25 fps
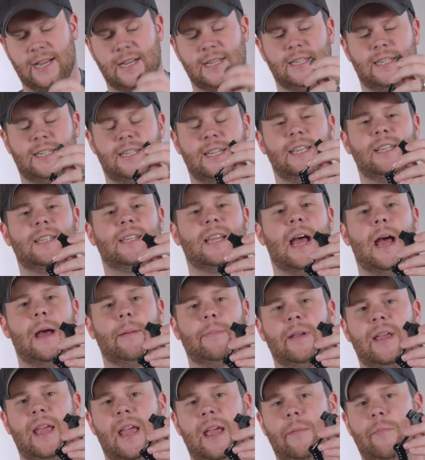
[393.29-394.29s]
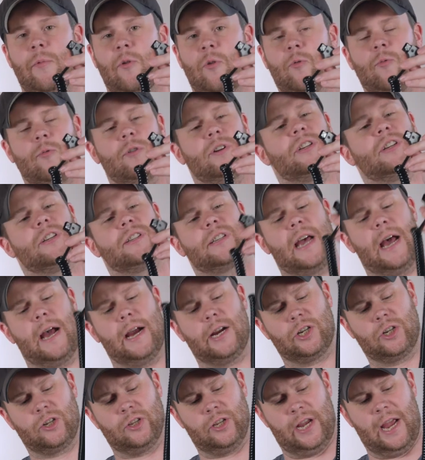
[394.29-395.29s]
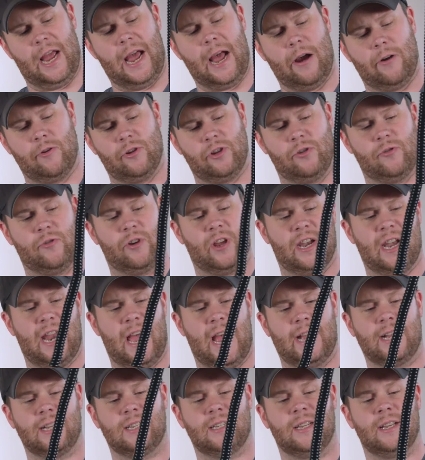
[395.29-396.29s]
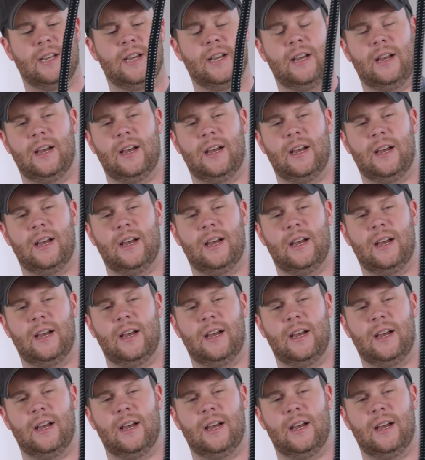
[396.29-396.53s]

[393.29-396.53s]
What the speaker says: D-tap cable, which is actually how you connect